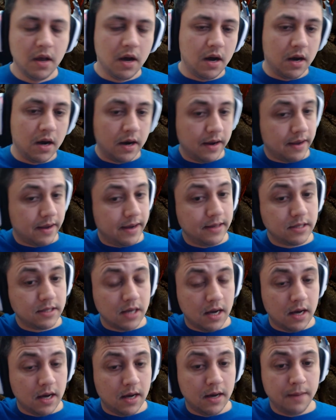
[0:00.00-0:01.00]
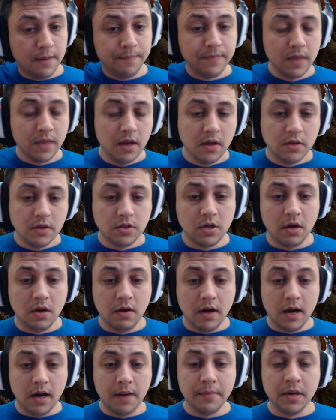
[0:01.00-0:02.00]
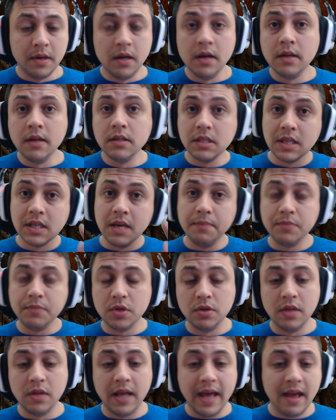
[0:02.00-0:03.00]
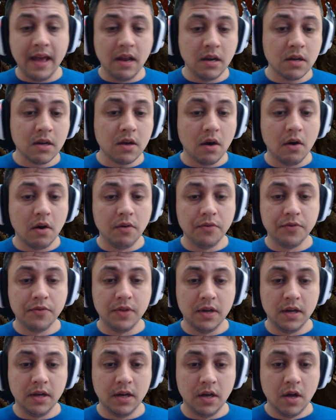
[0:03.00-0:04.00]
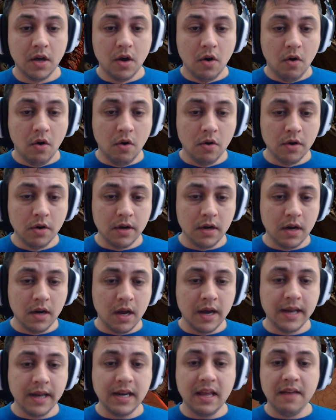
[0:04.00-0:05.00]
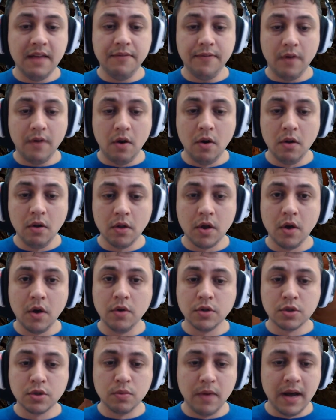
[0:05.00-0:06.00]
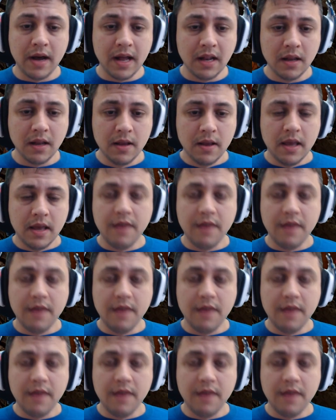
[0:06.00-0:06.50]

Alright guys, so I'm gonna skip to the end of the Horde night if all goes well.